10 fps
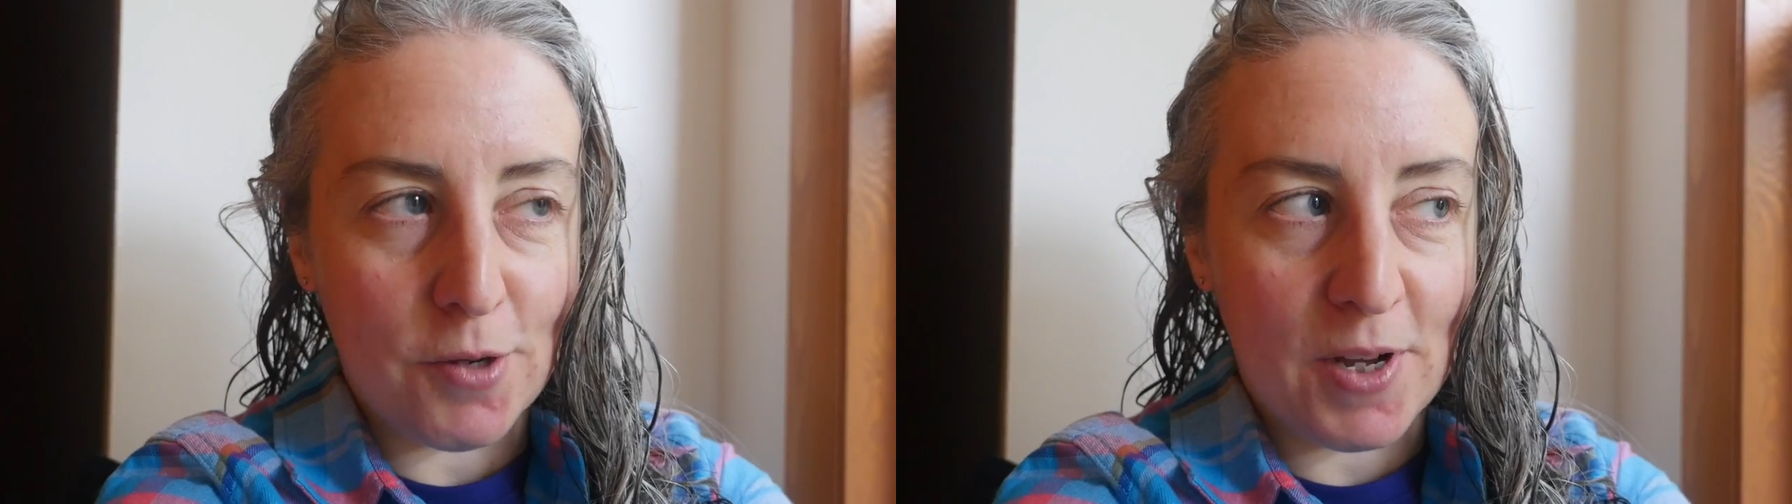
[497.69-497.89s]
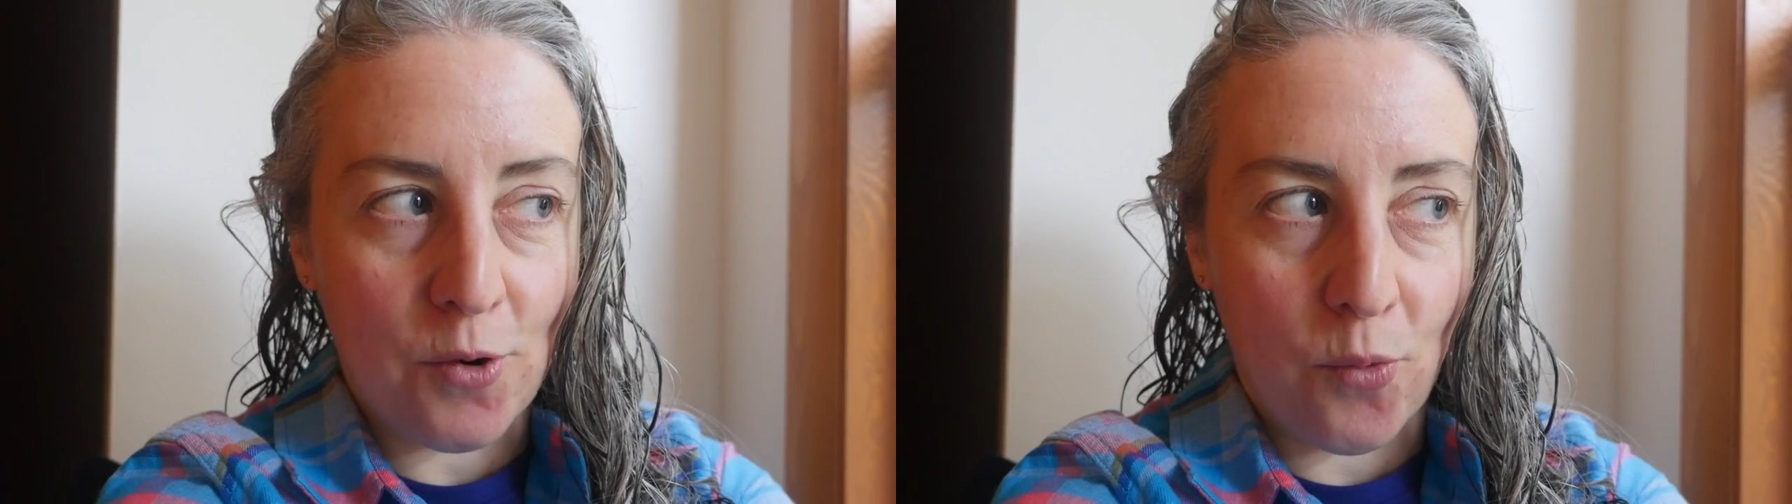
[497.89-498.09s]
no
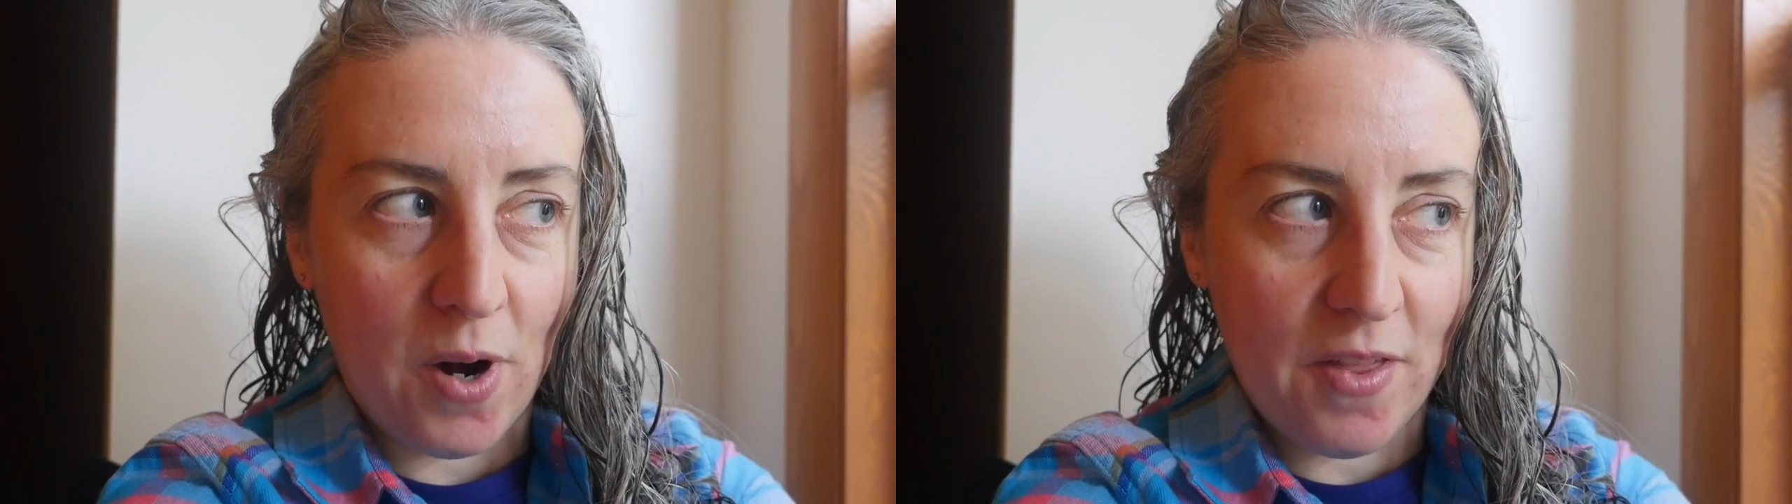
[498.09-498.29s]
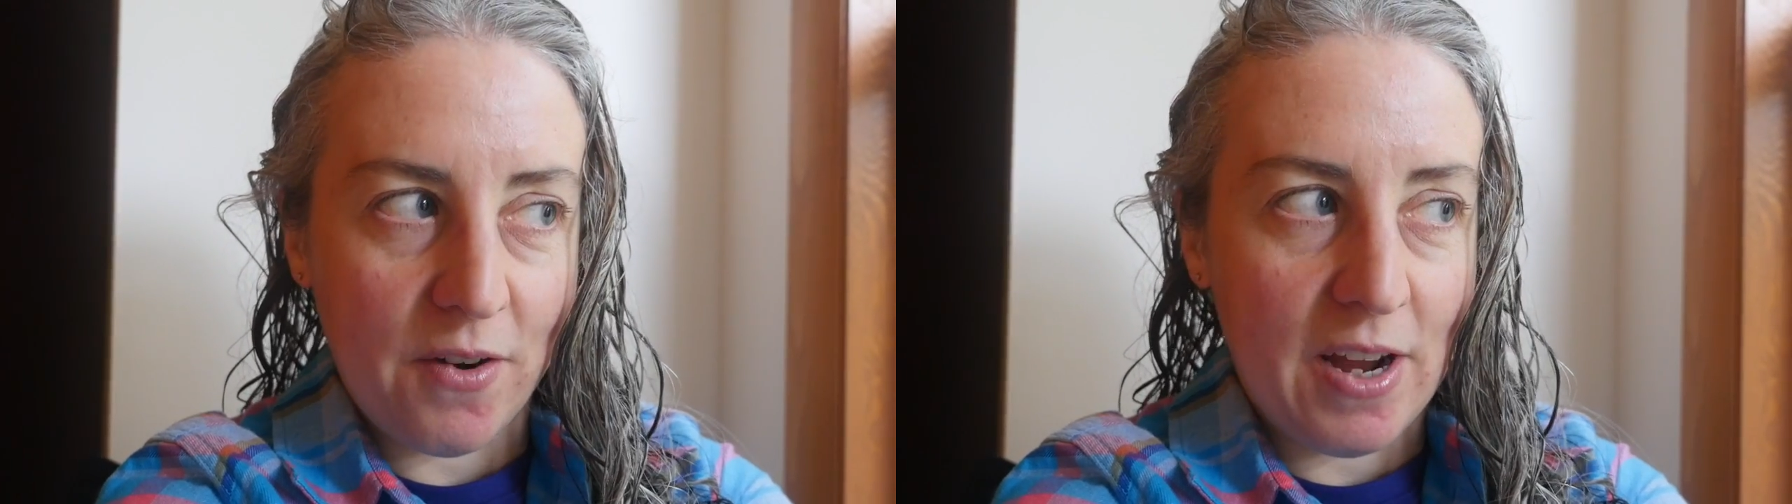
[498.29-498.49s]
matter
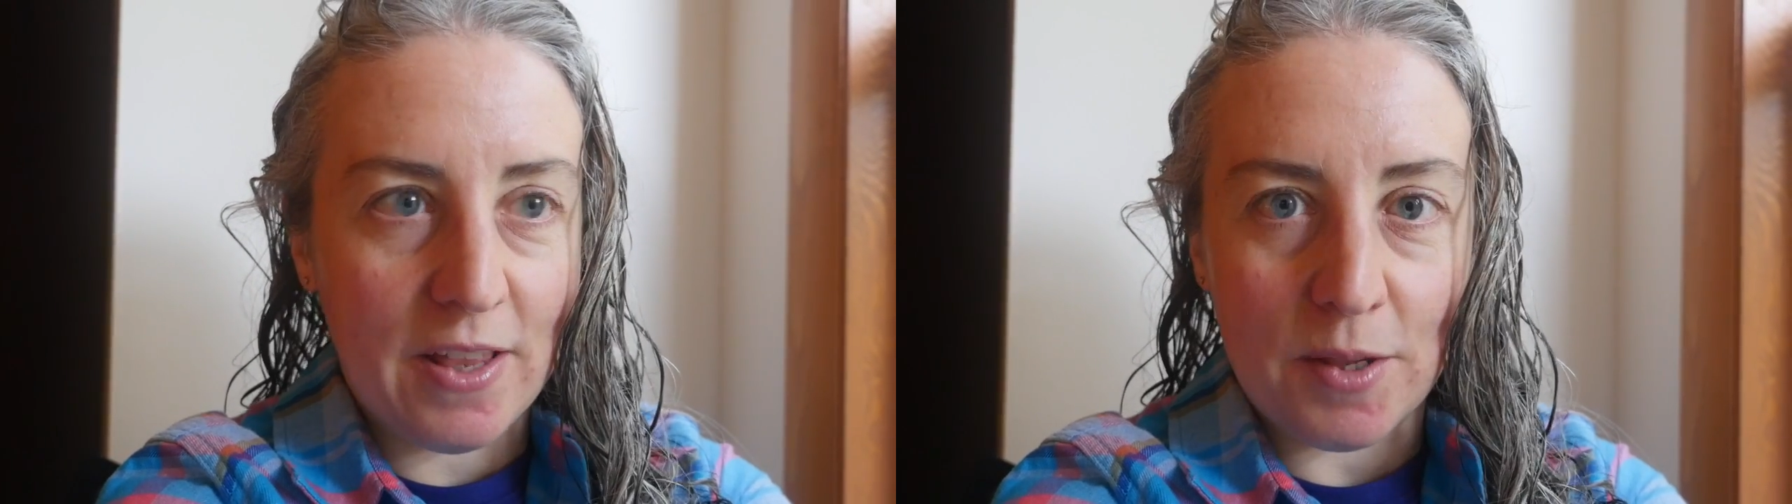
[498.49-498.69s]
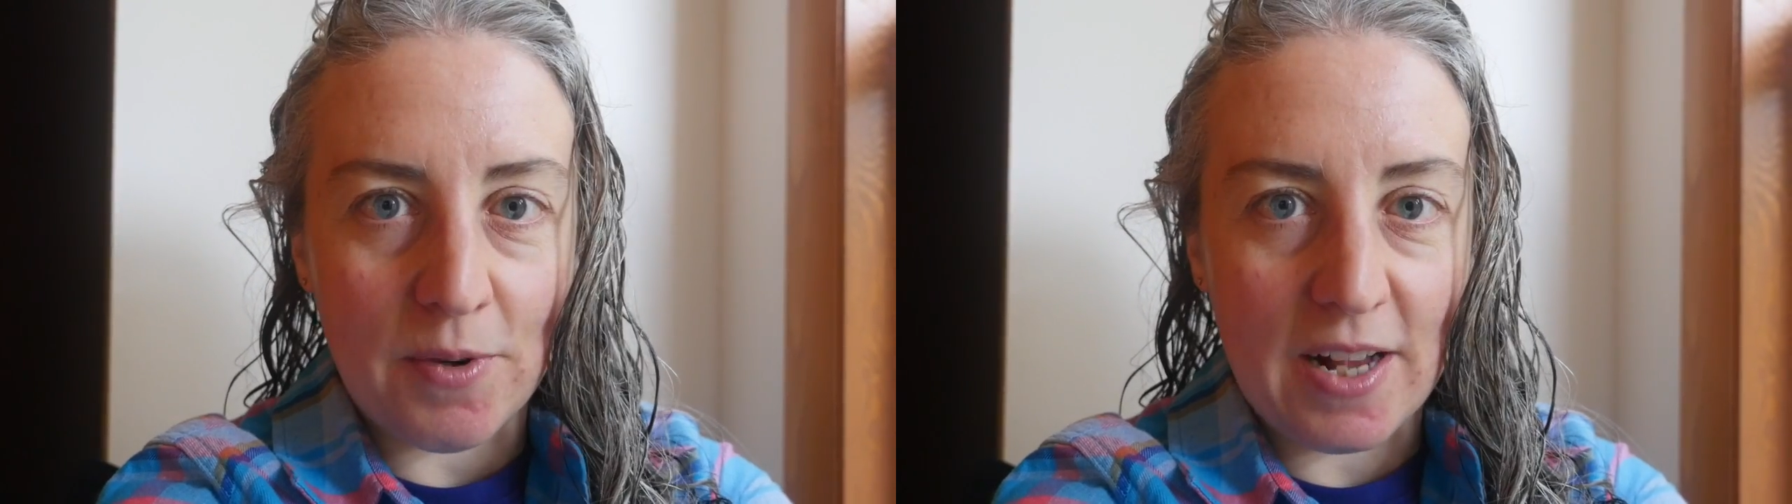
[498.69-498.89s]
where they're
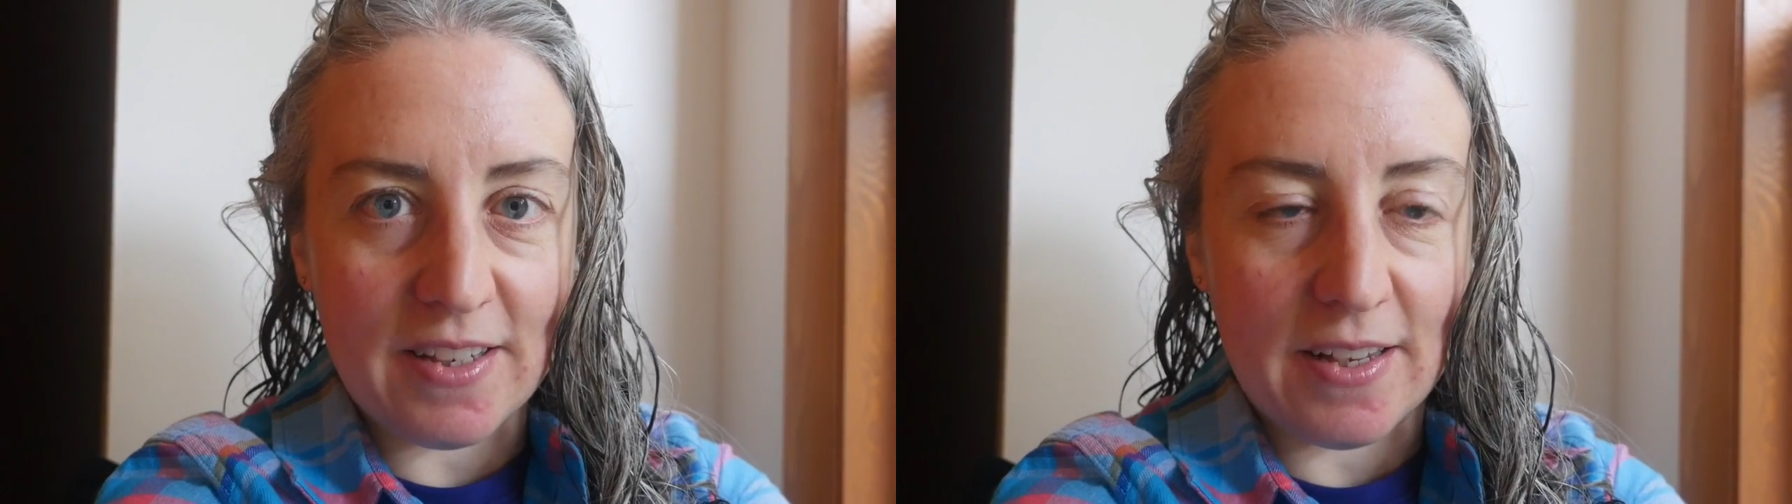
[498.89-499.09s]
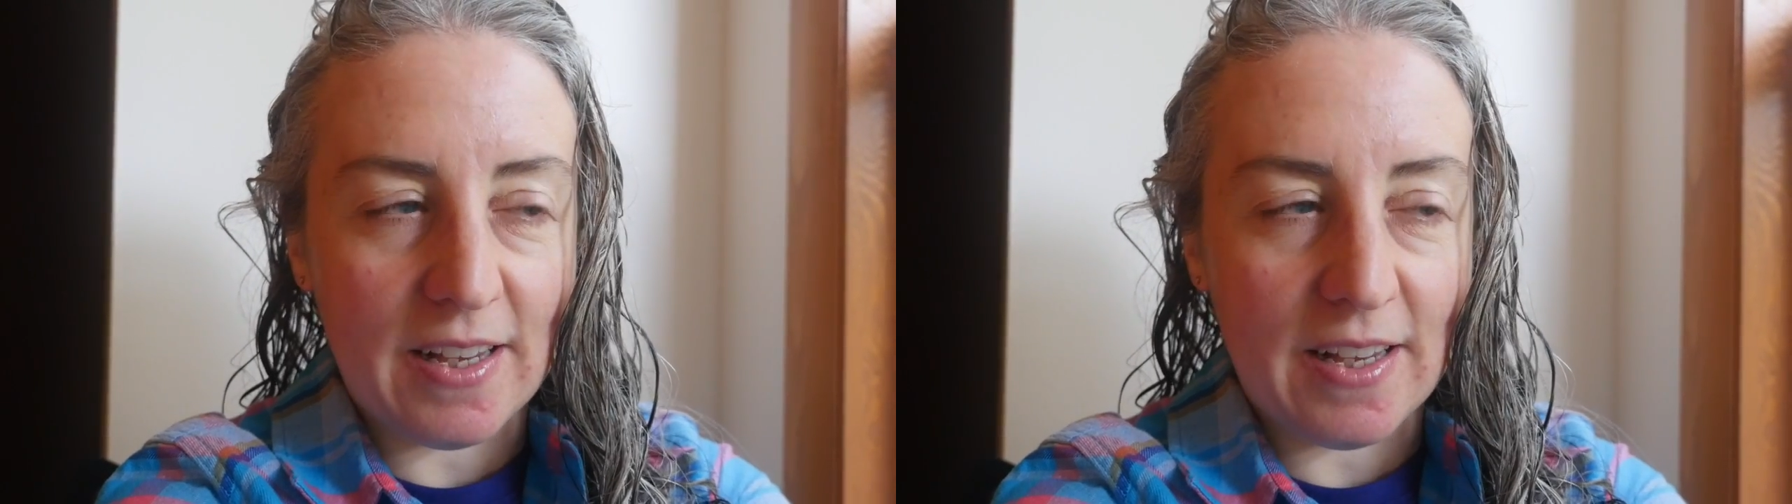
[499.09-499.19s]
at in the process,